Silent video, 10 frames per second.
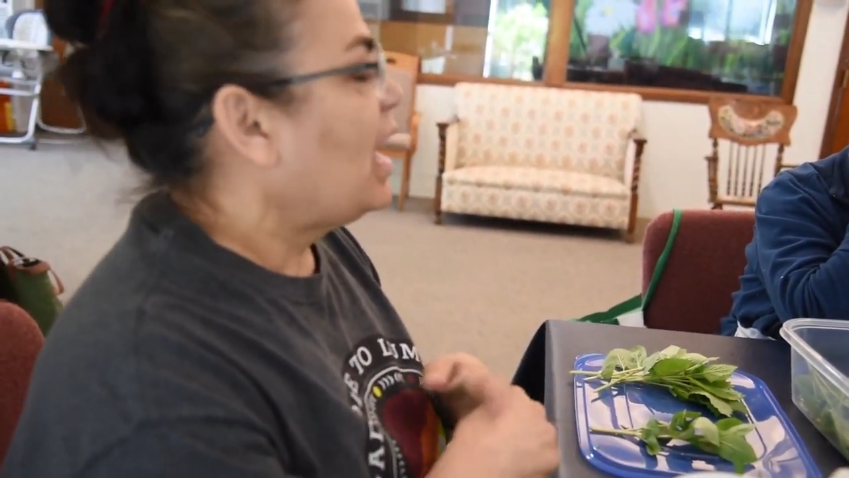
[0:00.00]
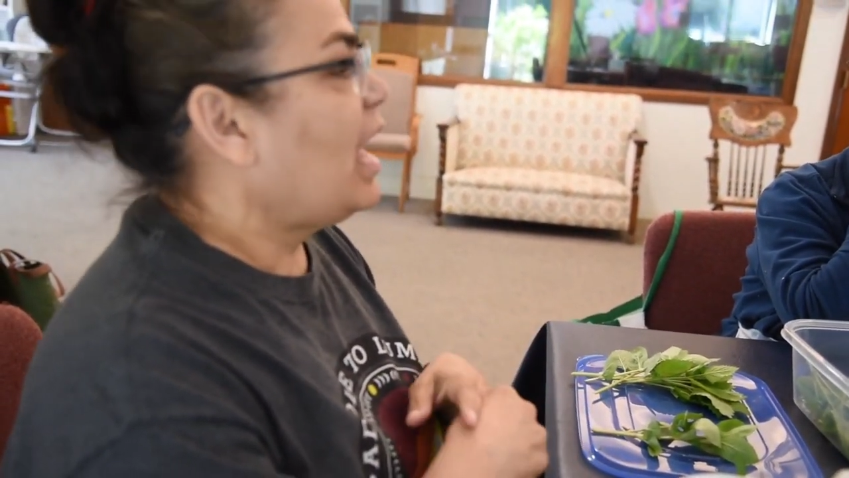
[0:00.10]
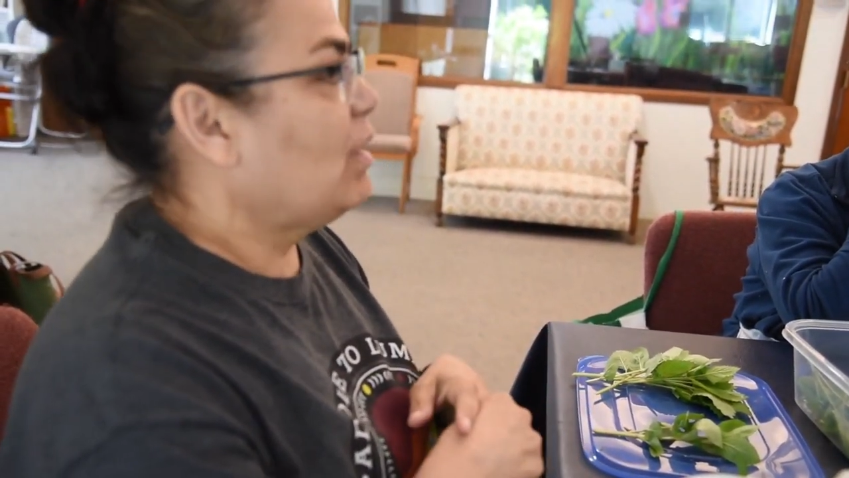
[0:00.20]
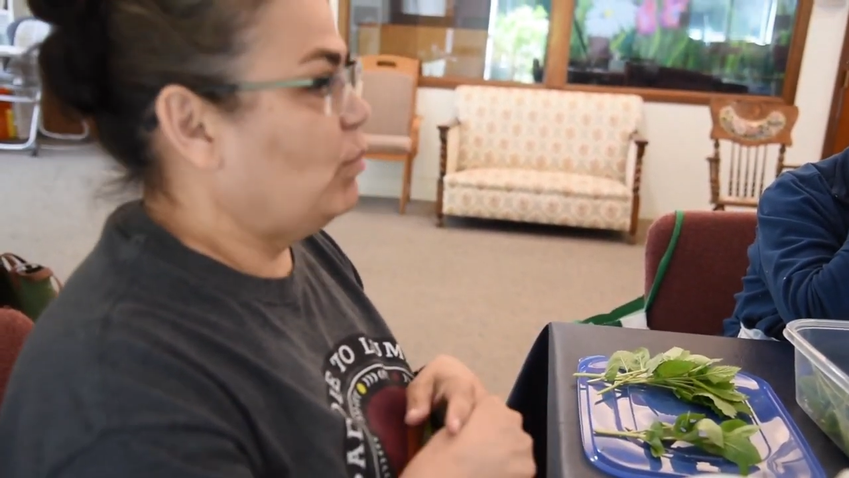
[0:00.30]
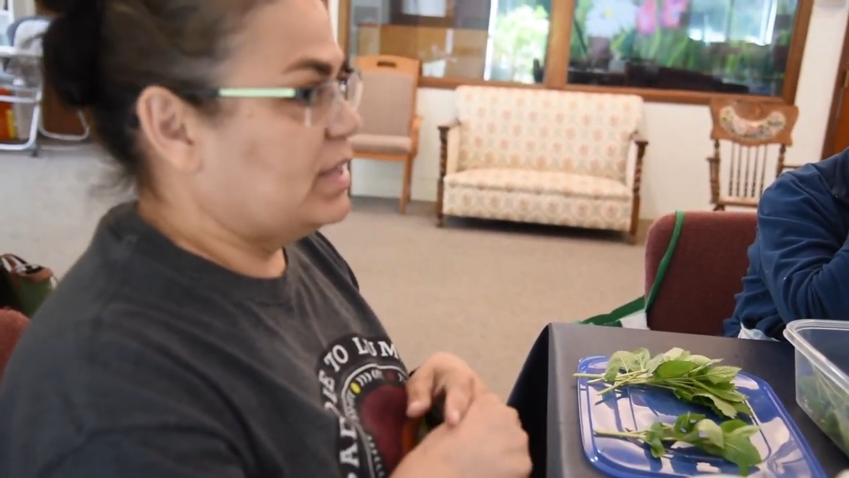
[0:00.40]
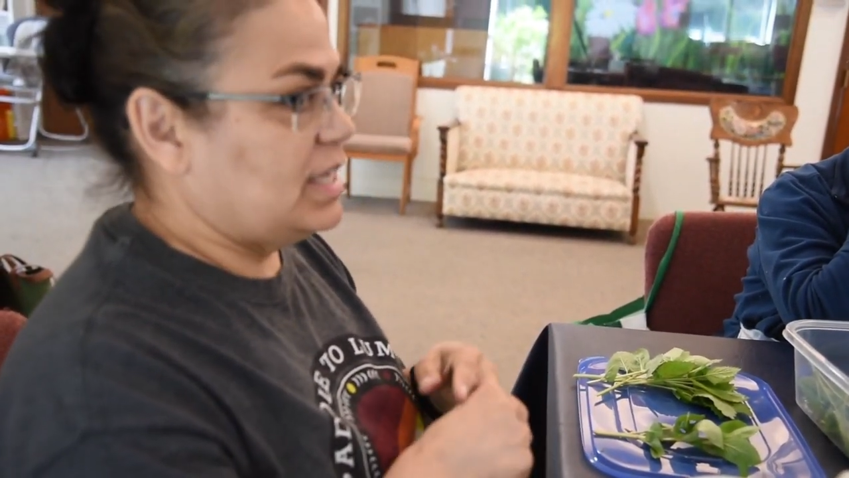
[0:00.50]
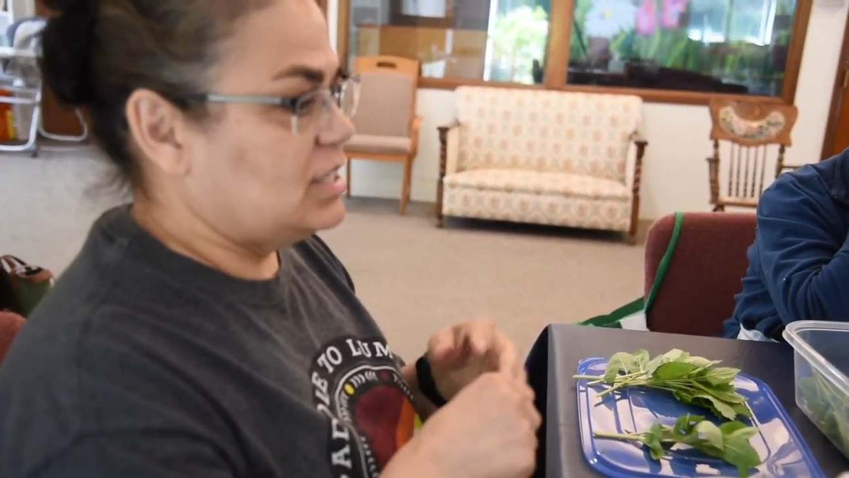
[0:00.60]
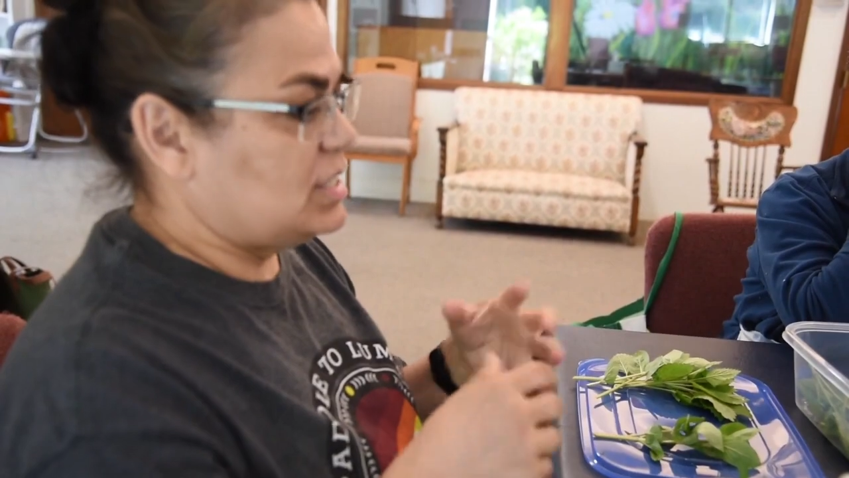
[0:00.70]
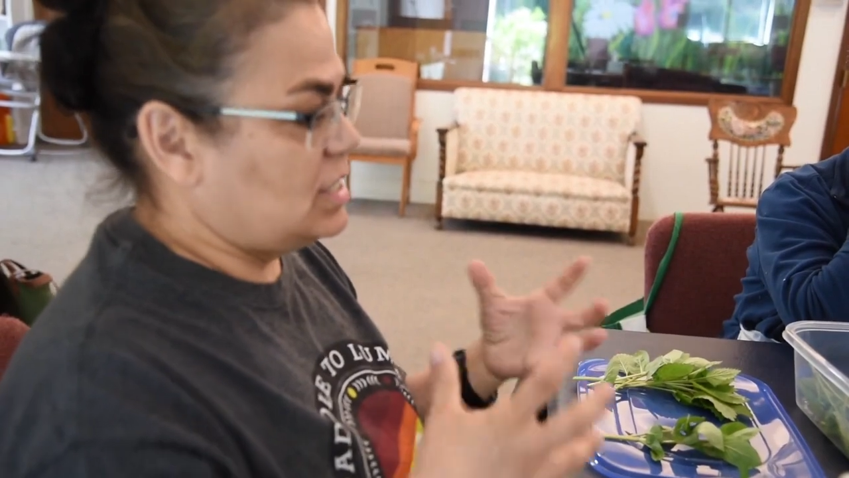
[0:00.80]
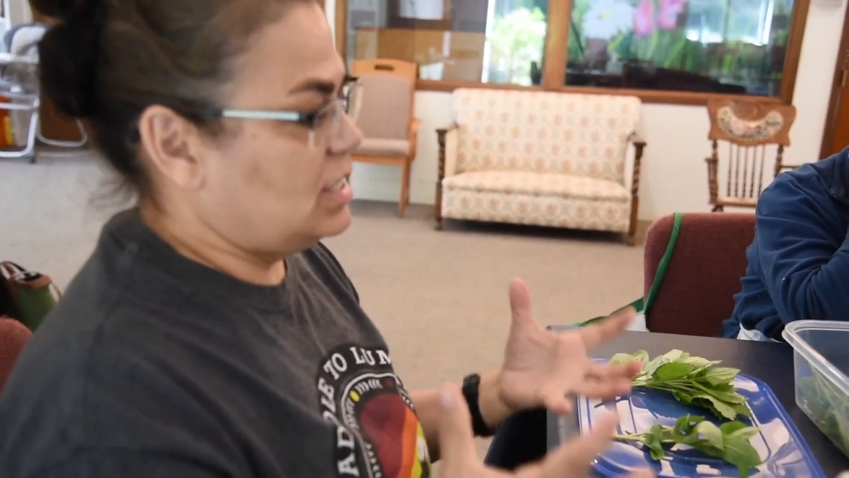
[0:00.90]
And what they
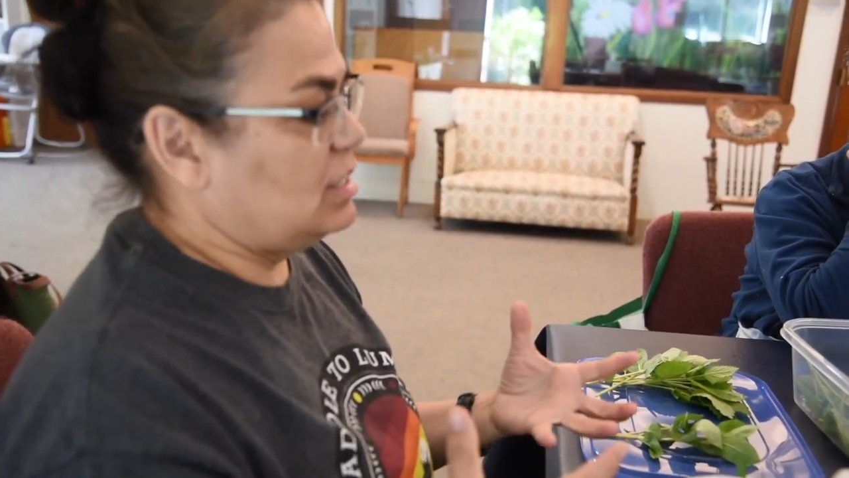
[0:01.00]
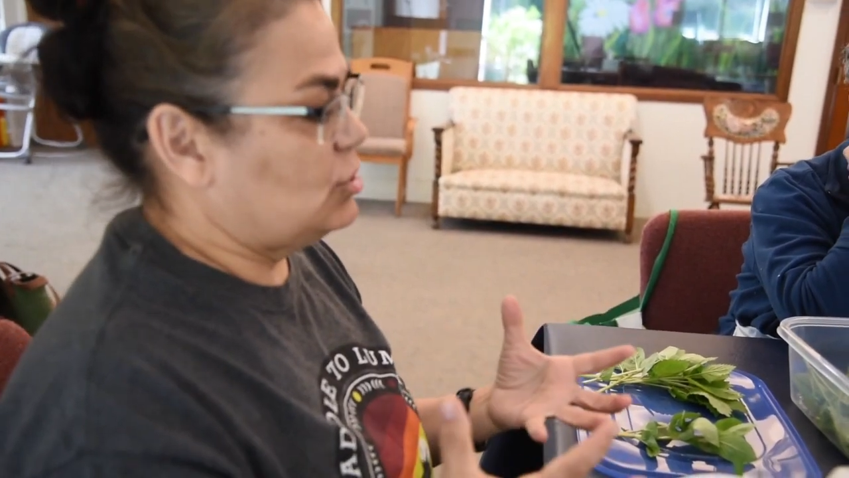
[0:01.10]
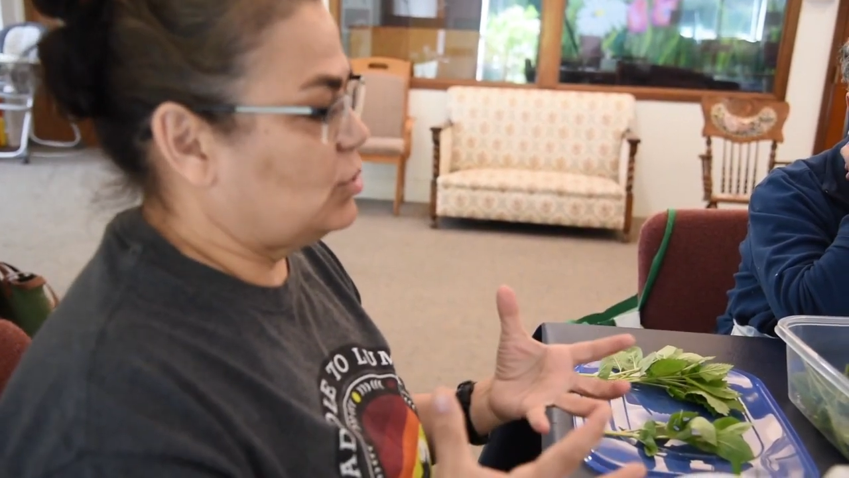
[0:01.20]
did